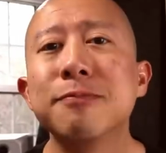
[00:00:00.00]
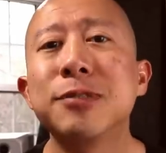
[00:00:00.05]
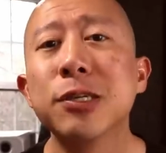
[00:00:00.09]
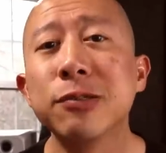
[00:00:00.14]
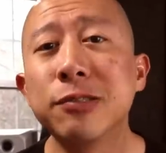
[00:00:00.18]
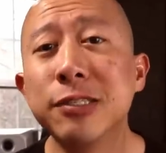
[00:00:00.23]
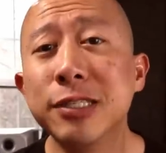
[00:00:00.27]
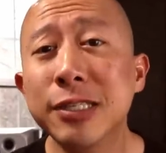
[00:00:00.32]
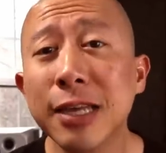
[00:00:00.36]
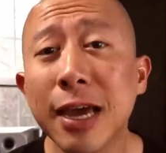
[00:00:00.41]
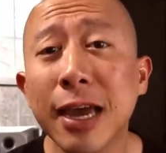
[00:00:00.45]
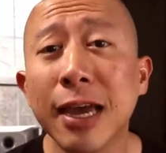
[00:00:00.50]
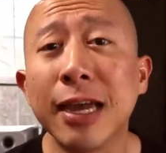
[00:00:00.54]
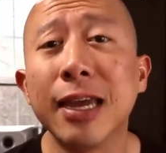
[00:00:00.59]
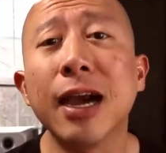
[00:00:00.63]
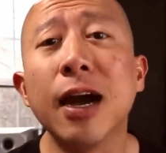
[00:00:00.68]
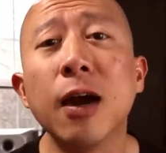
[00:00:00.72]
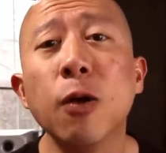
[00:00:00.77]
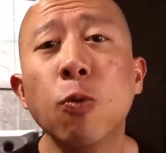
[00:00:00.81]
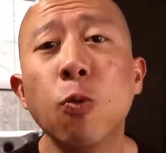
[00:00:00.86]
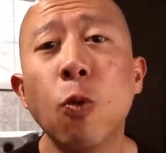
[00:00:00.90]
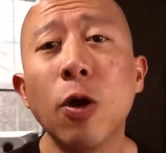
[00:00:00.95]
So today,
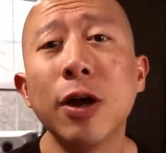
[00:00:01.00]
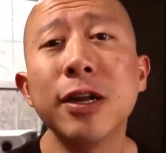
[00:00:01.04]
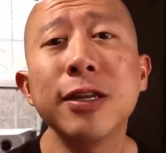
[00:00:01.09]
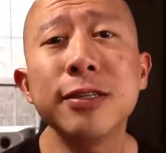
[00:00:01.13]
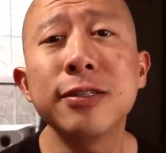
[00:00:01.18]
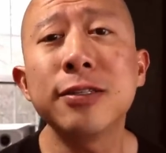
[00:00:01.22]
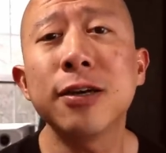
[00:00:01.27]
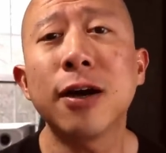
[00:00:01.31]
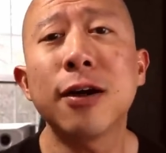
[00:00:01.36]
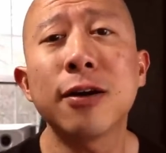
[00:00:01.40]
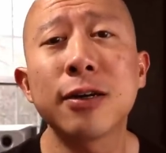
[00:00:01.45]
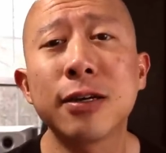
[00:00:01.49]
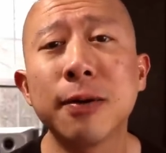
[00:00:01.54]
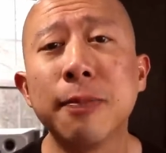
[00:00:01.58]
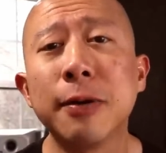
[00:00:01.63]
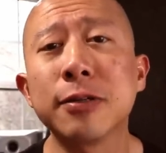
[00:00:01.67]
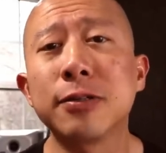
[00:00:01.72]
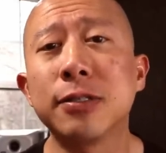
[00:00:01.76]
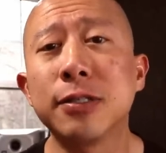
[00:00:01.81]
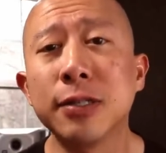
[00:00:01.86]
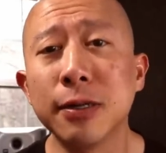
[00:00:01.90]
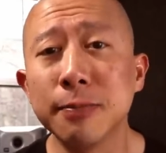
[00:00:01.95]
I wanted to talk
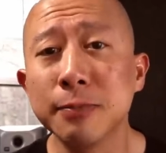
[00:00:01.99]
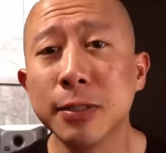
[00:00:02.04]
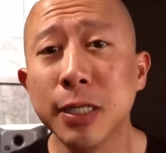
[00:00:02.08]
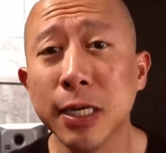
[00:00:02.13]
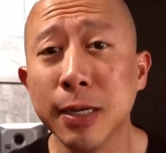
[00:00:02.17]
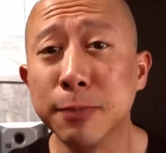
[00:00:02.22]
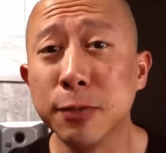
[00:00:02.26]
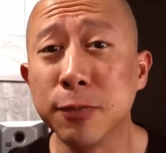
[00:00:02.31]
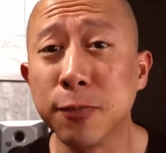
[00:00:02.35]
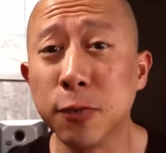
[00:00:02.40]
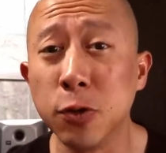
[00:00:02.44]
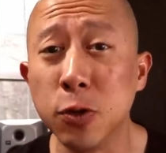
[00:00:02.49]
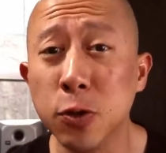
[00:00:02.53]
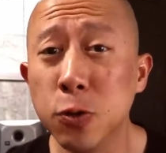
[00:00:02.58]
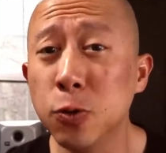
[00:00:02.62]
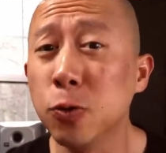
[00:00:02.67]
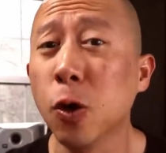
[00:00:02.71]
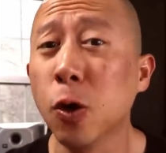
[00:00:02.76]
about some tips for new